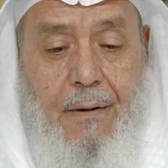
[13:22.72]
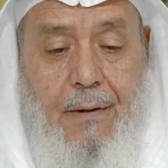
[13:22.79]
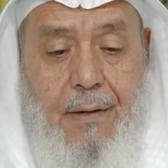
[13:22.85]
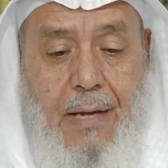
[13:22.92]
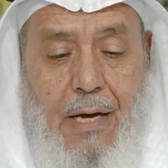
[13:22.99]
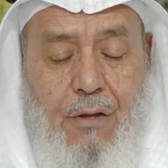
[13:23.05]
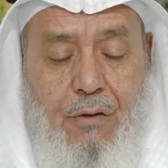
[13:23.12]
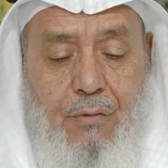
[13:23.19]

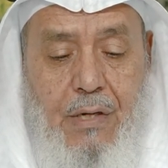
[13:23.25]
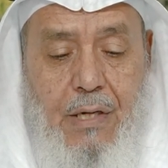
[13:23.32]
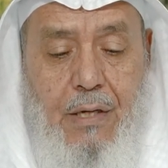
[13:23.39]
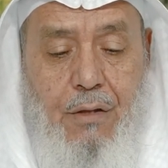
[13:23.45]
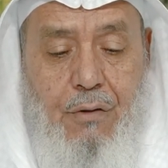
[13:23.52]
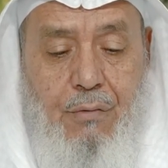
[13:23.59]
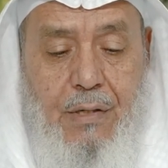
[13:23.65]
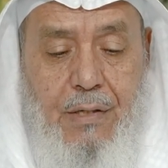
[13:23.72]
like
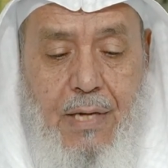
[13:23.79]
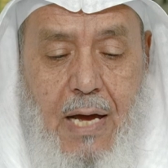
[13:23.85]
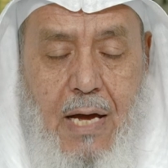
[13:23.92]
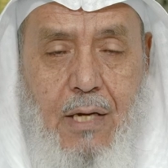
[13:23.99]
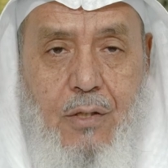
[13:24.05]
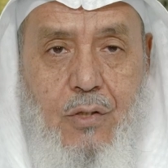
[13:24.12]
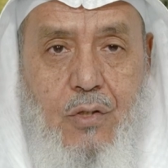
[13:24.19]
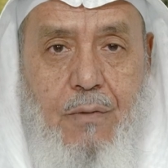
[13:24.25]
three
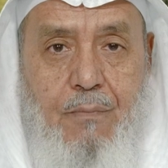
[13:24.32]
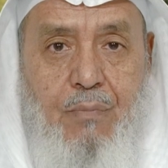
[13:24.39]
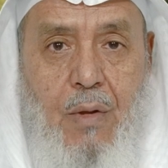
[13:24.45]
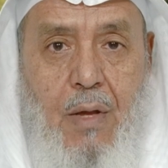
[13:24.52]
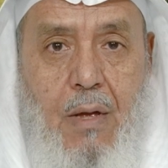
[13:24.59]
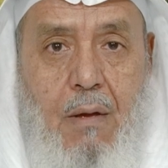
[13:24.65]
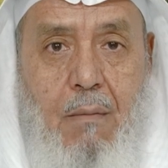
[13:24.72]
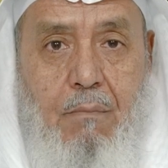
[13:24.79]
days.
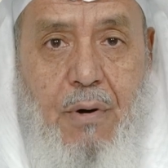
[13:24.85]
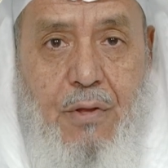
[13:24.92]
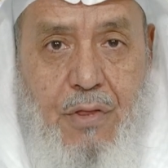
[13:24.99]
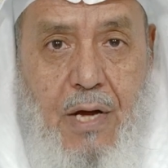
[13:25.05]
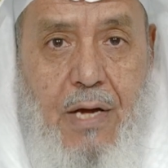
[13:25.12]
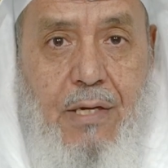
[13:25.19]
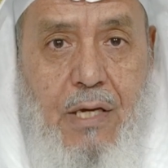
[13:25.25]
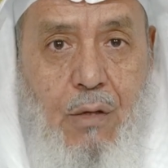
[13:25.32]
But
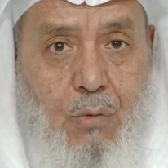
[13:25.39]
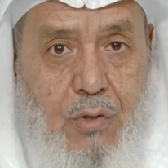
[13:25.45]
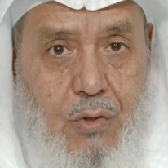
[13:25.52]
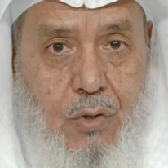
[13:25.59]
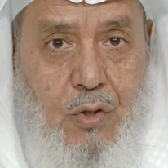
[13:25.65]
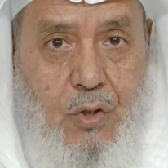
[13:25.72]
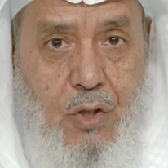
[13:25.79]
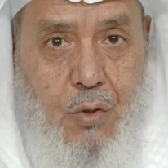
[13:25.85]
then he
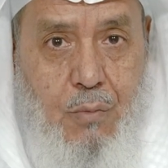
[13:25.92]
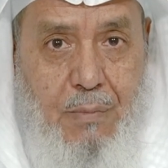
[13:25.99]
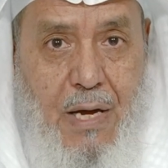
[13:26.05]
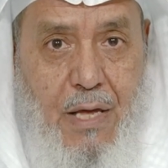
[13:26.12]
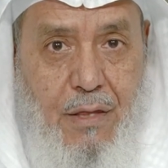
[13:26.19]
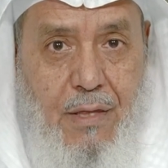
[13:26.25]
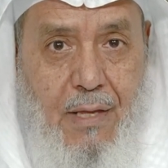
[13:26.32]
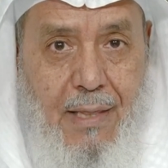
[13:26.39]
was just
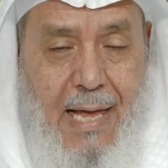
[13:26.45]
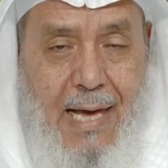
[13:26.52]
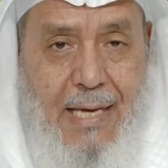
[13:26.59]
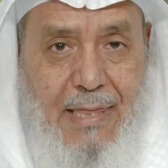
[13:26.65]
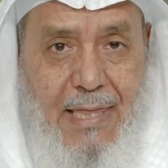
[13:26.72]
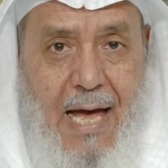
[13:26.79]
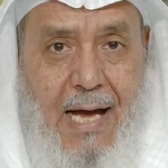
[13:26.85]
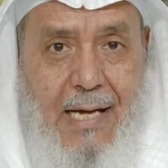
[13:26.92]
made
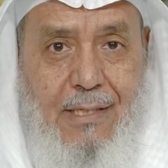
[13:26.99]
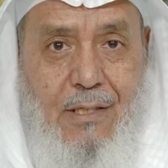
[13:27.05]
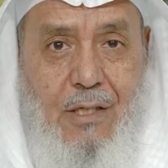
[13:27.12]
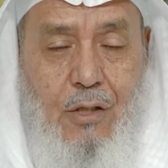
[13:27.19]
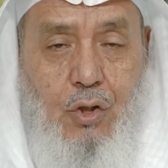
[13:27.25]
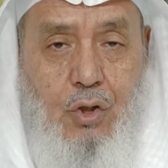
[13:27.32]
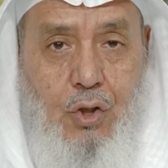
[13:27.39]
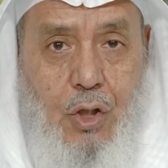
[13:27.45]
like that
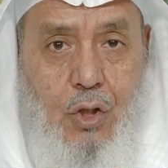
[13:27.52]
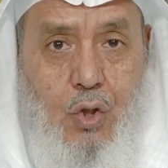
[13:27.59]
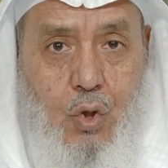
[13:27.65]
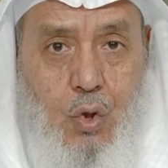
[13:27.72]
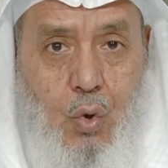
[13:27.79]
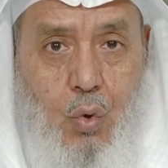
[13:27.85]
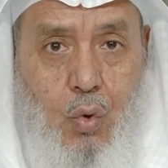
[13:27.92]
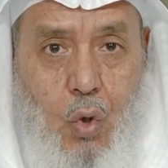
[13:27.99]

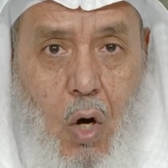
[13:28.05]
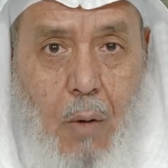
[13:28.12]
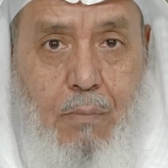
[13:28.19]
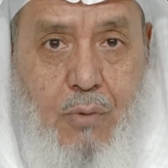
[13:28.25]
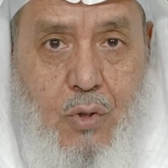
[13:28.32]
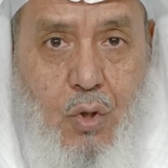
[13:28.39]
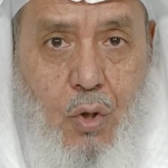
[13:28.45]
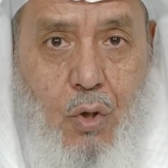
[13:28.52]
just to
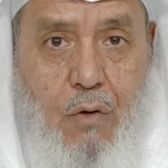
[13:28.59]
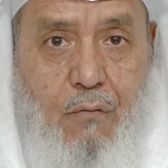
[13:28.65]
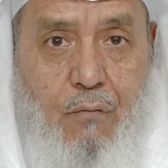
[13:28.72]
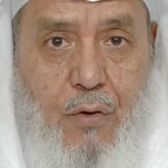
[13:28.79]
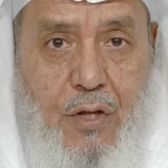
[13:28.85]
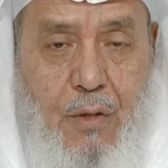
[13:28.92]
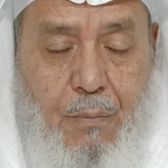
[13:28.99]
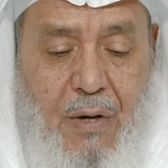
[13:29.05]
observe
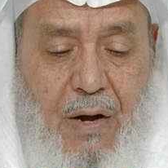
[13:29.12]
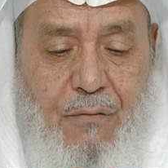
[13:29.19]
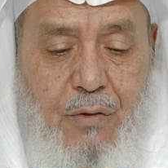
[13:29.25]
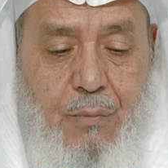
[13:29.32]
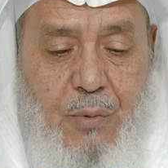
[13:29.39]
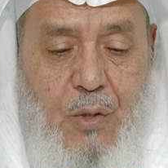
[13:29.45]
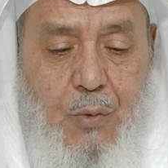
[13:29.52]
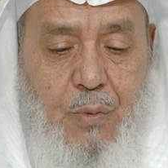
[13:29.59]
what the
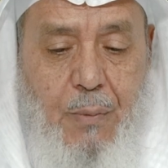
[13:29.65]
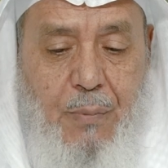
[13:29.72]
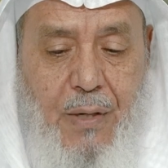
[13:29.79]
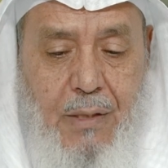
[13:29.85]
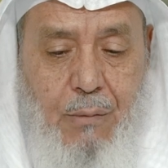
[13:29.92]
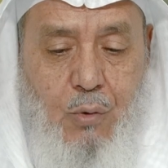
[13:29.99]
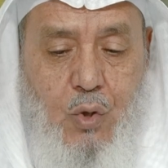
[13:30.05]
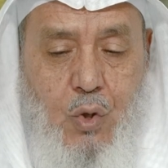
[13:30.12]
Prophet, peace be
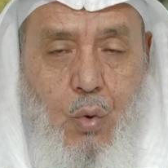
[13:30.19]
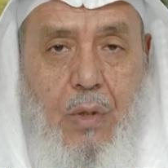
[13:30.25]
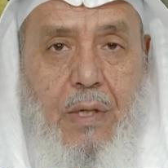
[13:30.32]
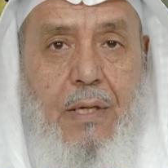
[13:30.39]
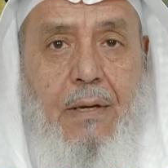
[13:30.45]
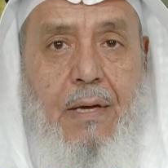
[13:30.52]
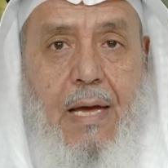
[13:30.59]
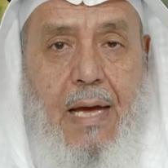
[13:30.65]
upon him, was
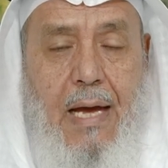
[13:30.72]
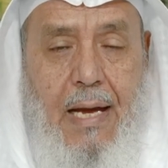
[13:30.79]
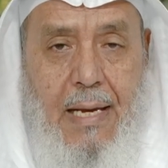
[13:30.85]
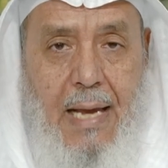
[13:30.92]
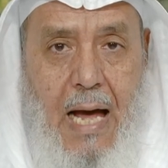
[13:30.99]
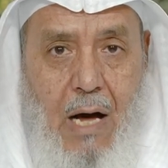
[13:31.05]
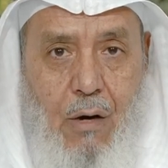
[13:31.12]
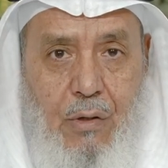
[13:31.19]
doing
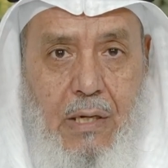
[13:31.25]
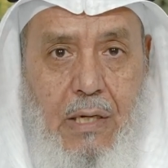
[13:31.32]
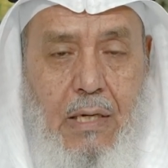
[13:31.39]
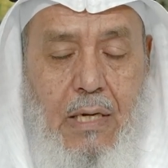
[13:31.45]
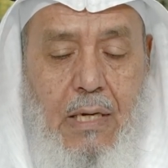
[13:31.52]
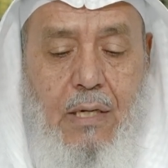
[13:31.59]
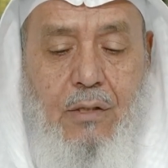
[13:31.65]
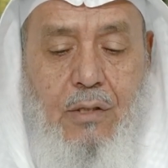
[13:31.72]
and how
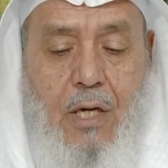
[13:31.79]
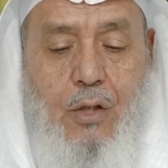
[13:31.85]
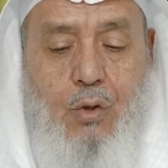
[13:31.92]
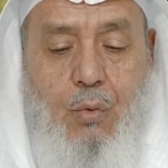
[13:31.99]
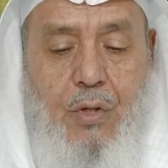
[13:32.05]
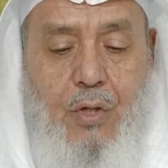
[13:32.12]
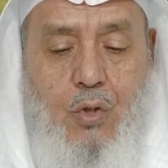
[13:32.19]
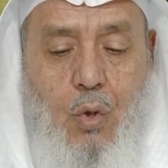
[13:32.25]
he dealt
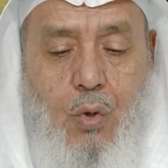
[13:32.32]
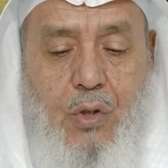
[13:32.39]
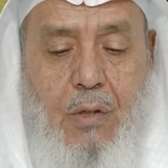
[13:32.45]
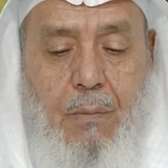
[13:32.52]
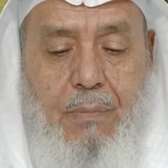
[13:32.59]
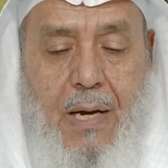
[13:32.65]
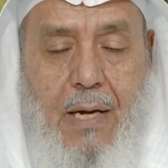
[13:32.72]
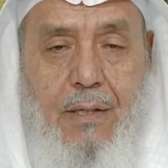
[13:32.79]
with his own
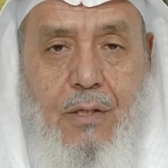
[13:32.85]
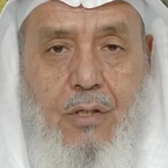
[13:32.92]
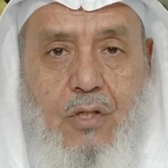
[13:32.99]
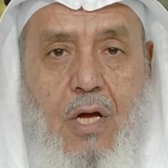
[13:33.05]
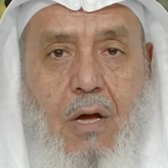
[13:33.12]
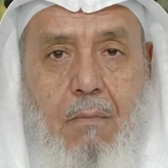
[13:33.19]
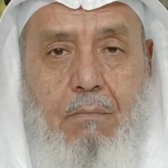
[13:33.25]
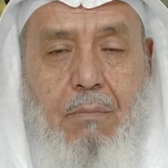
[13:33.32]
companions.
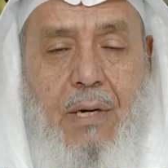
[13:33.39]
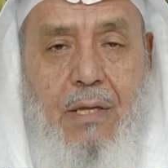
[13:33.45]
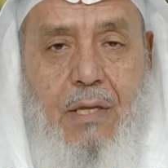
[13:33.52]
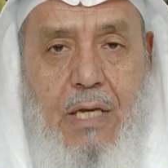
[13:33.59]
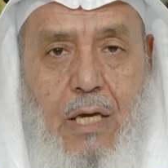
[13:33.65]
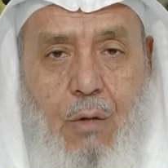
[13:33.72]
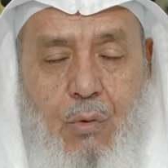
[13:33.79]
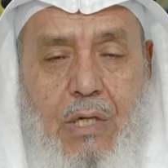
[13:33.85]
But
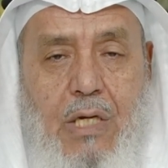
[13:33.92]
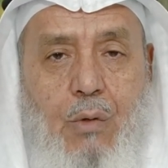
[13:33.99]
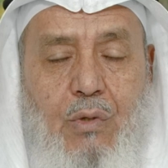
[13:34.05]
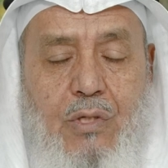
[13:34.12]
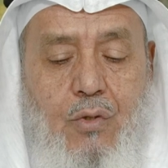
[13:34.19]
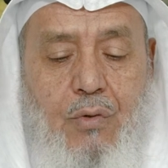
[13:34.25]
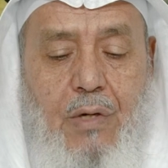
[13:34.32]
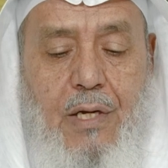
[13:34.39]
he, when he
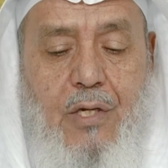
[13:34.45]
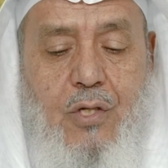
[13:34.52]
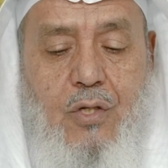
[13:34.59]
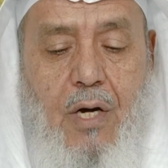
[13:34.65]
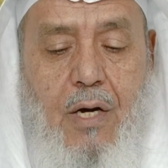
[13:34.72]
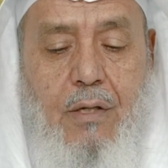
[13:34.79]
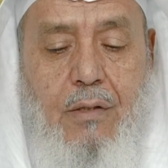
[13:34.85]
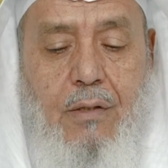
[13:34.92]
was released
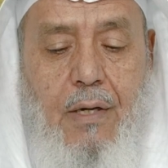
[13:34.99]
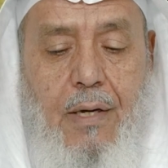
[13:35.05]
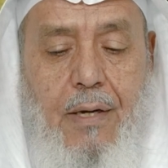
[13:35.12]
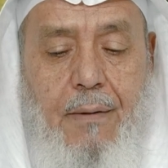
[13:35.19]
on,